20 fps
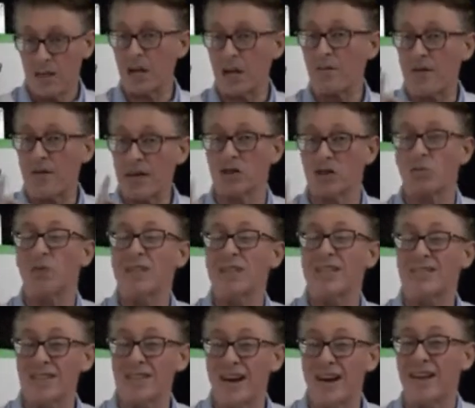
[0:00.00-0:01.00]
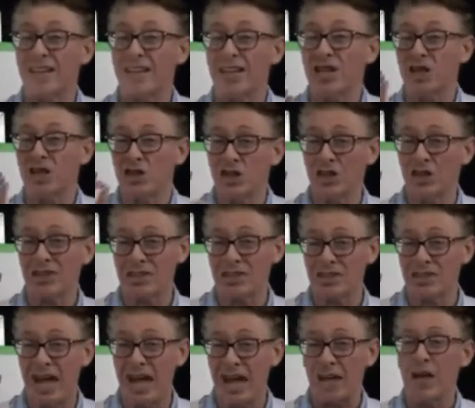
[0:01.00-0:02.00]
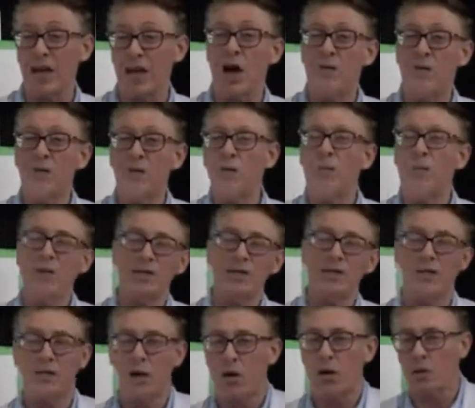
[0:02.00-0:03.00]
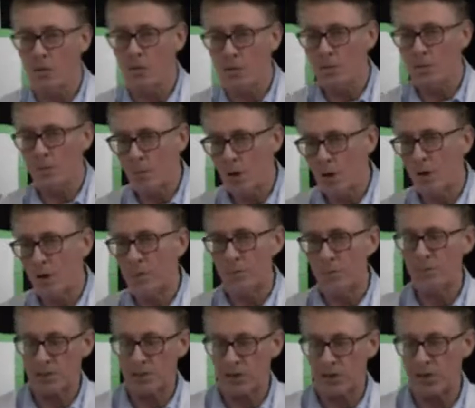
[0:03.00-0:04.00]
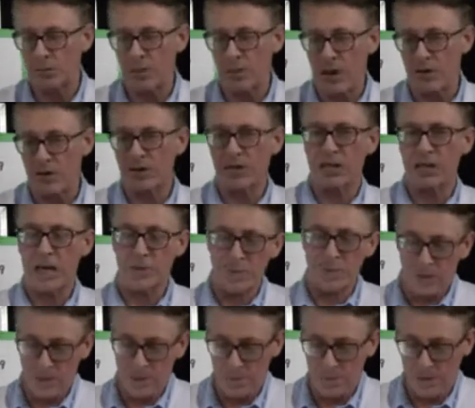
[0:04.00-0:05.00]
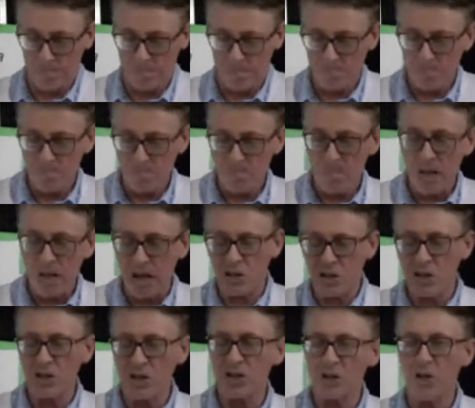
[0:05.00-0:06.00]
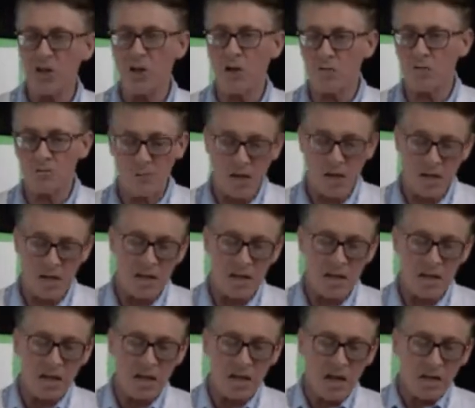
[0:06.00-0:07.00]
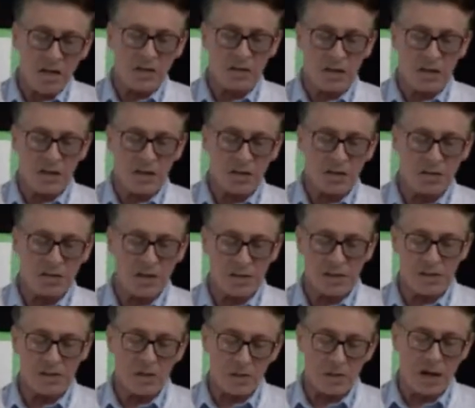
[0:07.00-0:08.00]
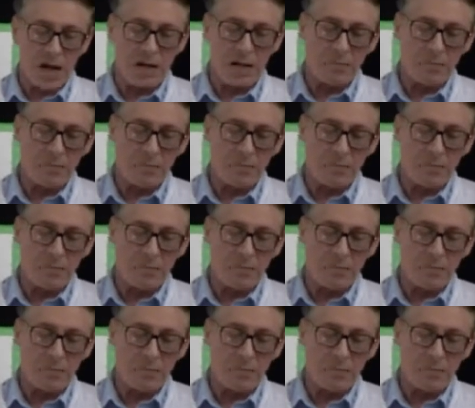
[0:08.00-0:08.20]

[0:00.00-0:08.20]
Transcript: that have actually done just that. A few weeks ago, one of my business partners came into me, and she showed me. She said, Chris, look,